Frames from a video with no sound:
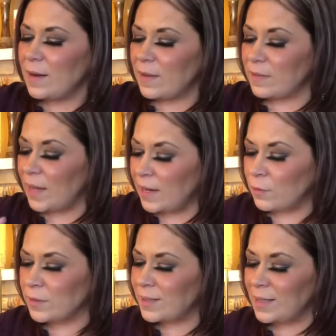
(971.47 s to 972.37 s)
they
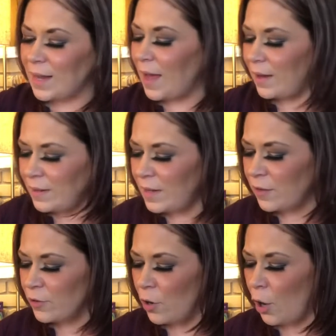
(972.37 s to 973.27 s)
don't see any
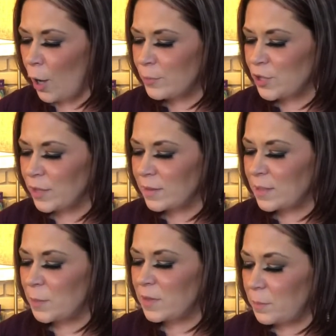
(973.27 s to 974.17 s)
other options
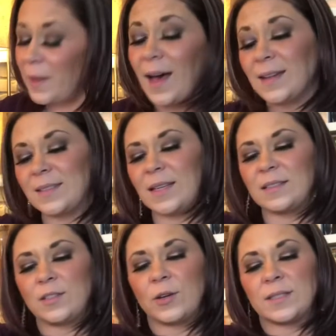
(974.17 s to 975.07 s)
but the past that
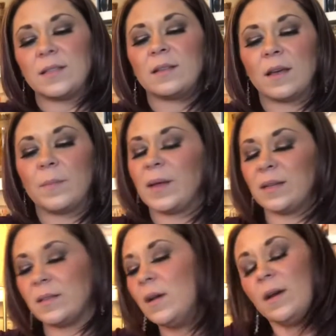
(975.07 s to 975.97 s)
is haunting them.
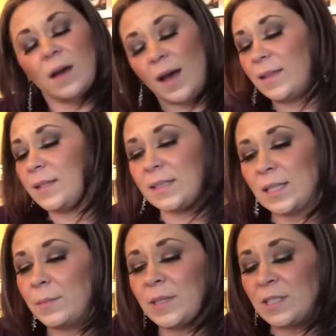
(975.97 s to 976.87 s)
And I think
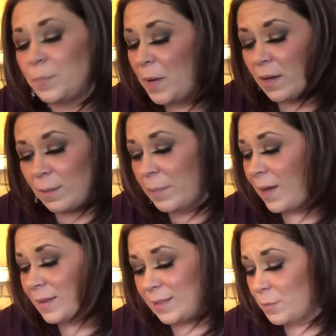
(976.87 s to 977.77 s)
somebody's paying
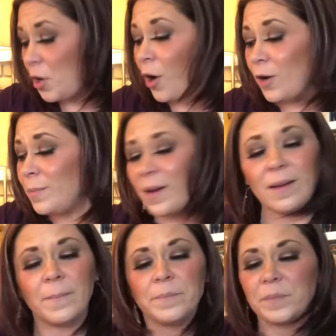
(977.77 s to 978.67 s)
back some karma
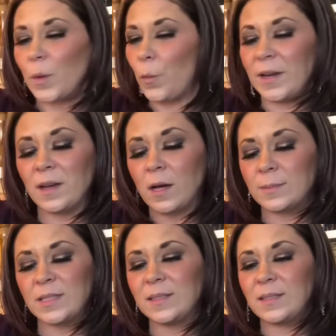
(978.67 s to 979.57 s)
when it
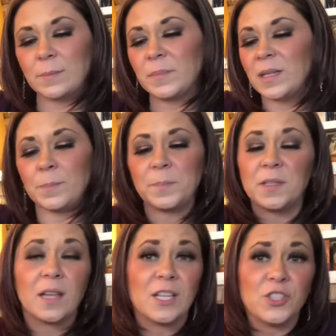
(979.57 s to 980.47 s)
comes to some
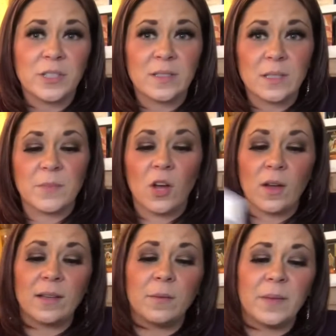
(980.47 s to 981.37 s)
manipulation, some
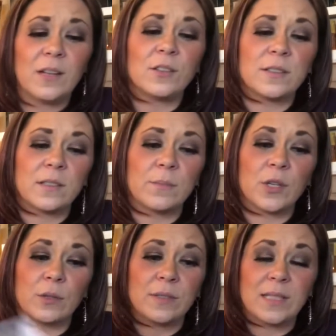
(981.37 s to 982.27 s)
non-committal, some
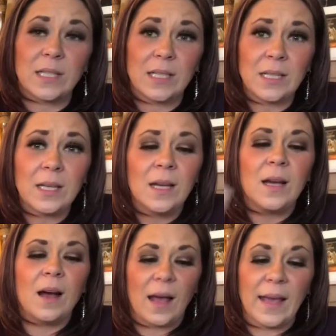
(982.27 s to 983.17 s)
ghosting,
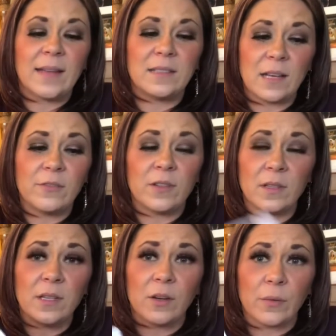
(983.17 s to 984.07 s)
and
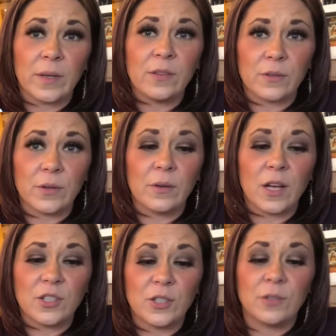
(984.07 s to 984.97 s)
definitely going through
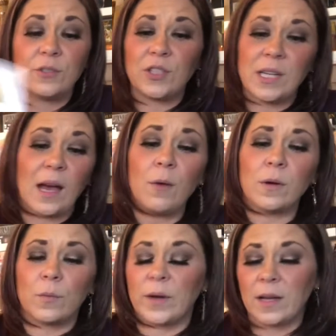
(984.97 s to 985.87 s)
a huge
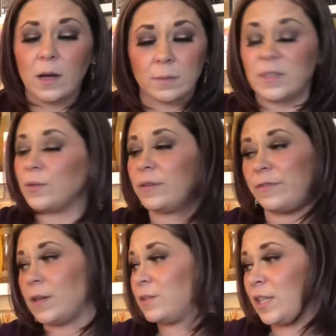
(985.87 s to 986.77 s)
tower when it comes to a
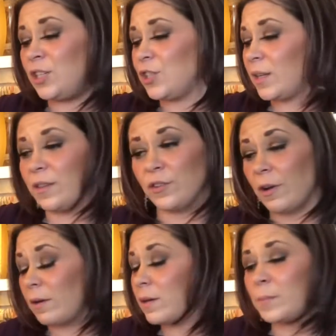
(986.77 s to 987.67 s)
foundation. And they're
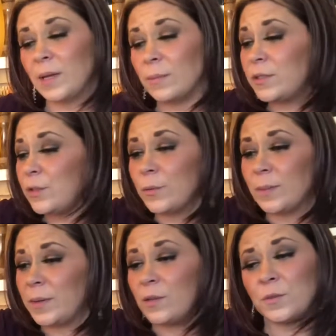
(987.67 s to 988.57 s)
not going to be able to
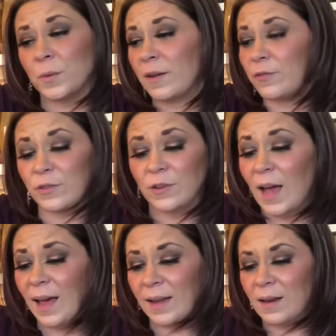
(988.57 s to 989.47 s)
rebuild wherever they're
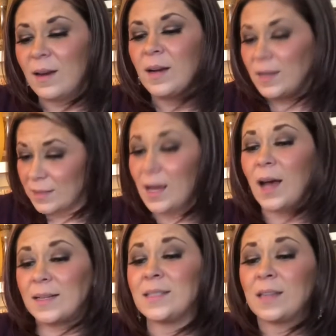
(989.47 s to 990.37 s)
at. It's
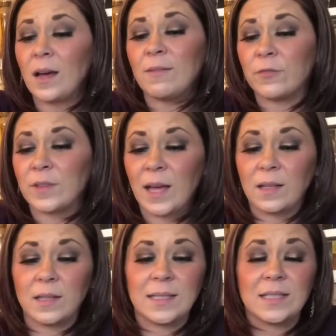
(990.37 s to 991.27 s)
kind of time for that
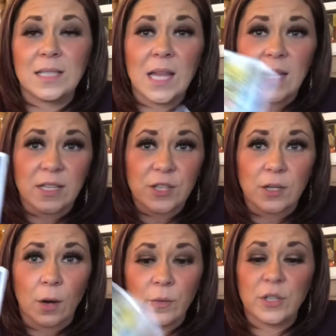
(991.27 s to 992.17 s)
clean slate to
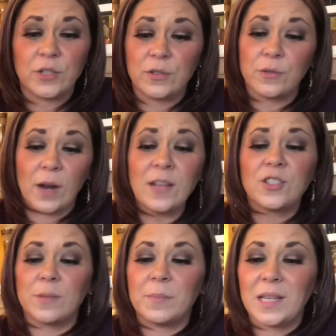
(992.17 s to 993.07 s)
go in a new
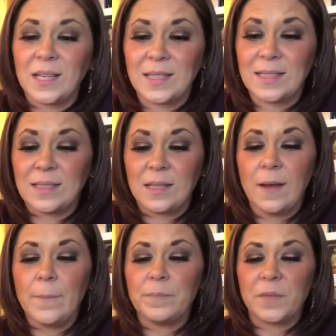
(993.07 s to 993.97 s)
direction because,
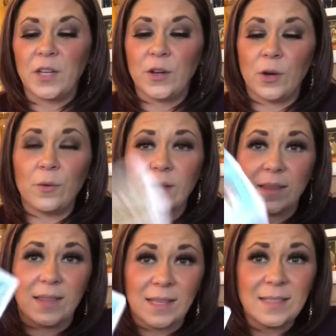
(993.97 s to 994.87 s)
you know,
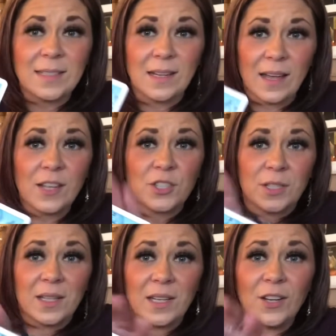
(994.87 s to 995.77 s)
this
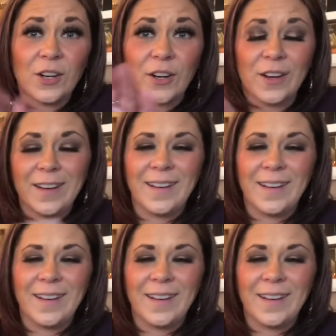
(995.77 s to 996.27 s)
connection here